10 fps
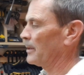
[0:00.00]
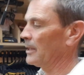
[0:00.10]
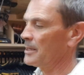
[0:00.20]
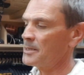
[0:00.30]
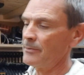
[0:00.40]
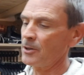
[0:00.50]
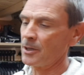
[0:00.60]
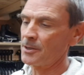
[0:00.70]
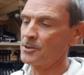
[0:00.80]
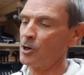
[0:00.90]
let's have a look
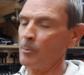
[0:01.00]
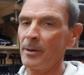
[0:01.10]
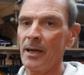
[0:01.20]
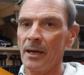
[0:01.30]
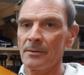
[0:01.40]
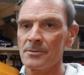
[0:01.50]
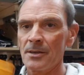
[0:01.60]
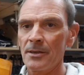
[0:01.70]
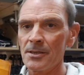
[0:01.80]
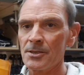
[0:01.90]
at the top here.
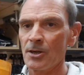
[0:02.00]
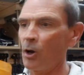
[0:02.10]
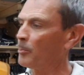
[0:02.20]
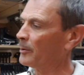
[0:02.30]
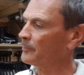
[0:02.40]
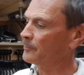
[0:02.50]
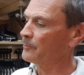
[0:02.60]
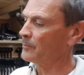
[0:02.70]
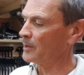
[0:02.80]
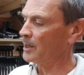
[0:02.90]
So this top,
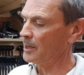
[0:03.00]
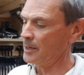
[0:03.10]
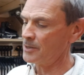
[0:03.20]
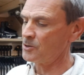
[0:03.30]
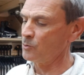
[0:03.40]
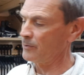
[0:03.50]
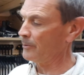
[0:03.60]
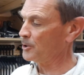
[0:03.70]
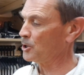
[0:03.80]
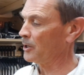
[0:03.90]
it's all
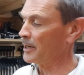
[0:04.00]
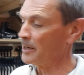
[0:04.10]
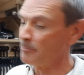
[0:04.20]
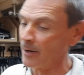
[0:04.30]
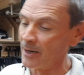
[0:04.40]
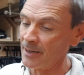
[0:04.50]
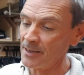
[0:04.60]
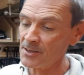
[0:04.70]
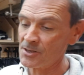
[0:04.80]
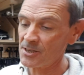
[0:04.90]
very shiny, but
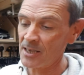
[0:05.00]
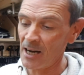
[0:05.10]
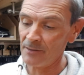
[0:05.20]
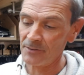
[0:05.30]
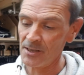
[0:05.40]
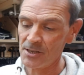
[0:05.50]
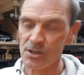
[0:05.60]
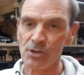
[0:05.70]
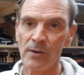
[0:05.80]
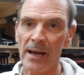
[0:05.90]
it's scuffed, it's
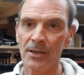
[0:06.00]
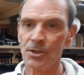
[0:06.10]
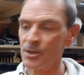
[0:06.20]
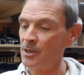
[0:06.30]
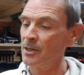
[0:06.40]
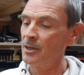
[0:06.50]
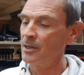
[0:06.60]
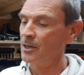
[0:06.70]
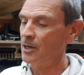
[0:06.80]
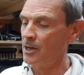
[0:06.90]
scratched.
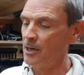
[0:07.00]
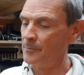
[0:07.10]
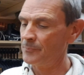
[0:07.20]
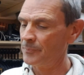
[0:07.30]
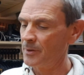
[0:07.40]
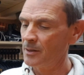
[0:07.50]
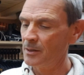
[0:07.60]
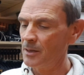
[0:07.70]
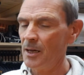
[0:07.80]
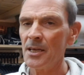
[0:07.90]

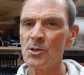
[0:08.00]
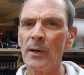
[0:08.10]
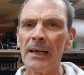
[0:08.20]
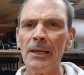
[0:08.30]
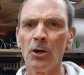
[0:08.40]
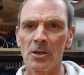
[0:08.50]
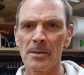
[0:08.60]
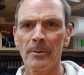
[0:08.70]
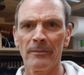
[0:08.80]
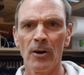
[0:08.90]
Let's quickly knock
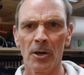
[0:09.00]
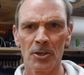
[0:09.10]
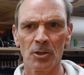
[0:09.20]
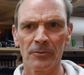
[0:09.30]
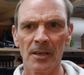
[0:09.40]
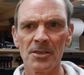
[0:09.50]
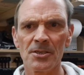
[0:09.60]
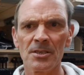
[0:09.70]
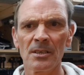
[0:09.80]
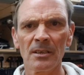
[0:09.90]
some of the varnish off
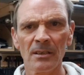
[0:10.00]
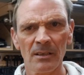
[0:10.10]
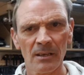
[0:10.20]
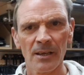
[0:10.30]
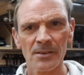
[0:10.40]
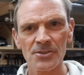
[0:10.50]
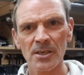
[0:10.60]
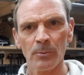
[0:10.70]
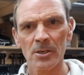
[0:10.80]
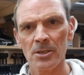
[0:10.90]
this and
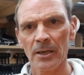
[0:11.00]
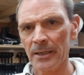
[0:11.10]
see what it's like